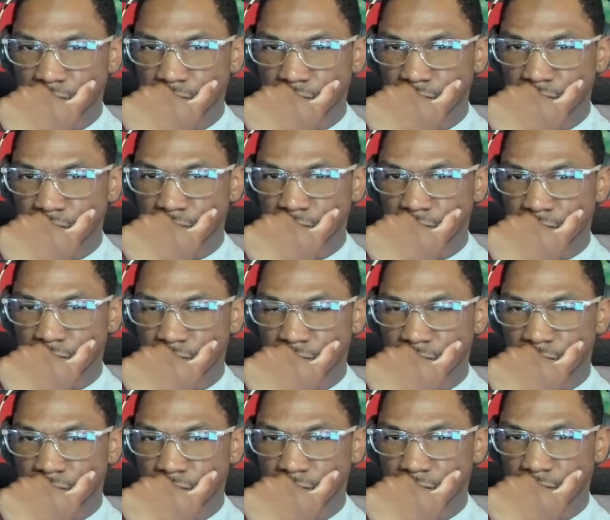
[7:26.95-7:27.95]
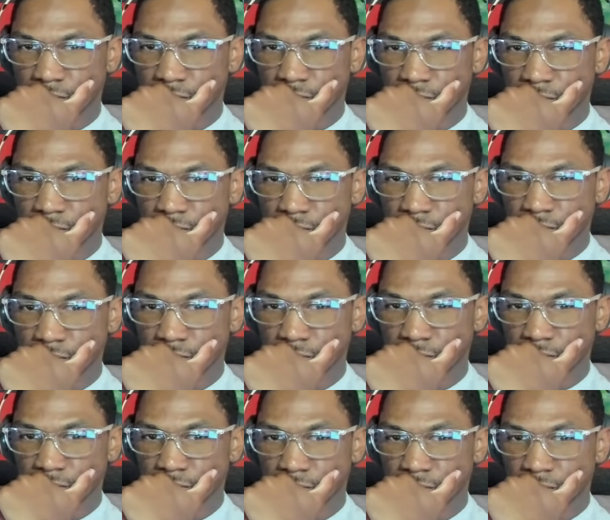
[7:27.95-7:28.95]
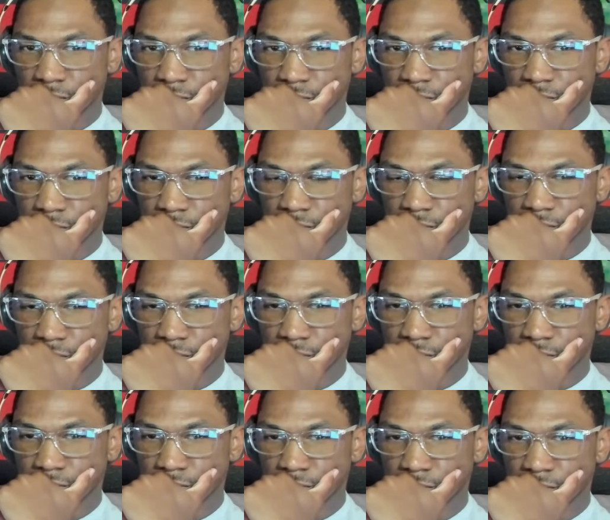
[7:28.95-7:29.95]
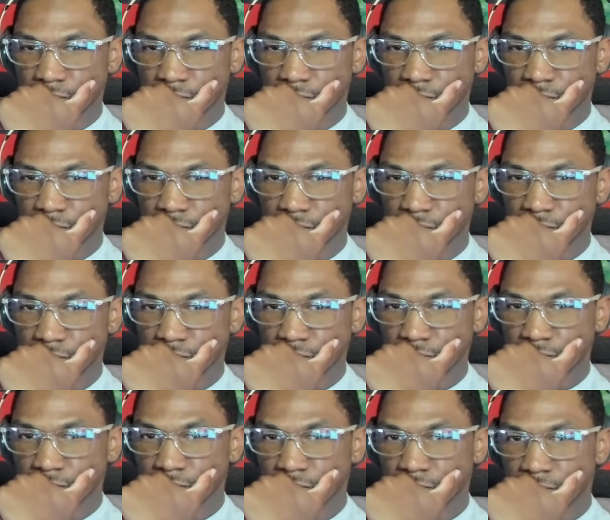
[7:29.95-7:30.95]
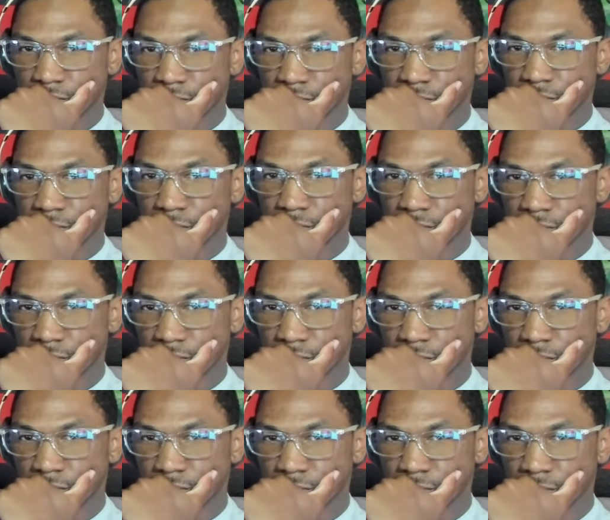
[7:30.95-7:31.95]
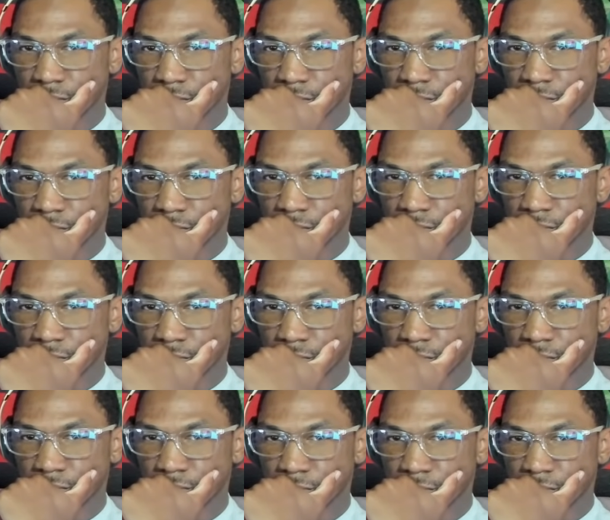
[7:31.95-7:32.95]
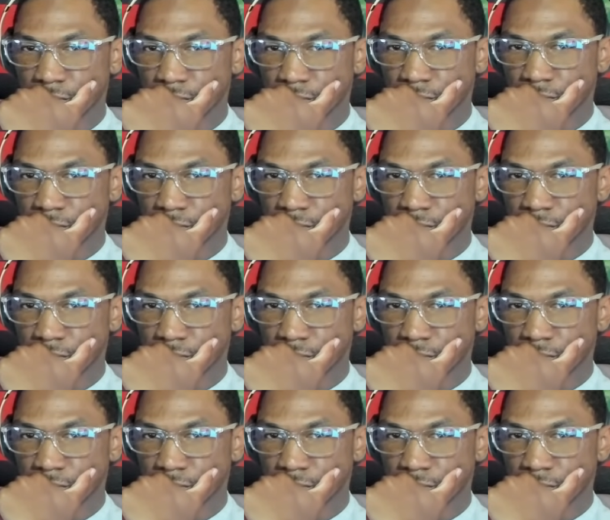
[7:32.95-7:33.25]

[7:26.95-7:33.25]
[no speech]